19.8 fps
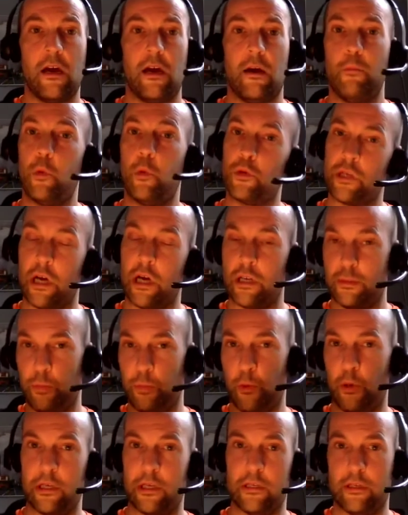more touch
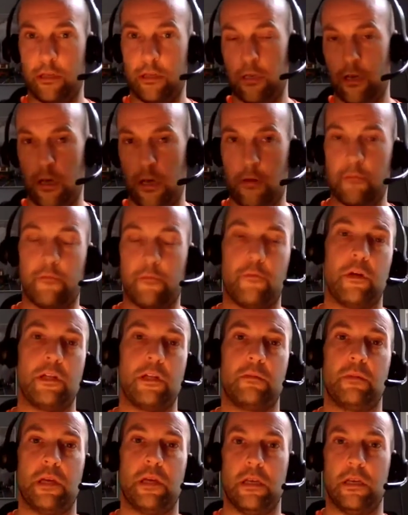points and for it
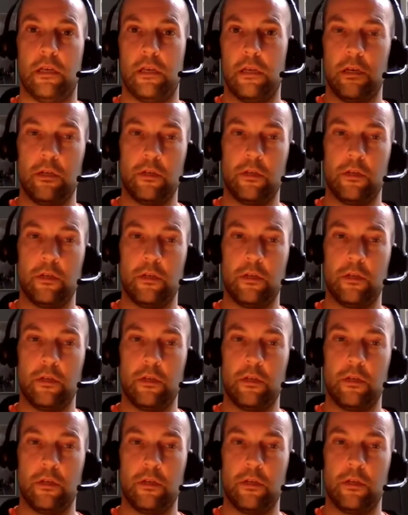to be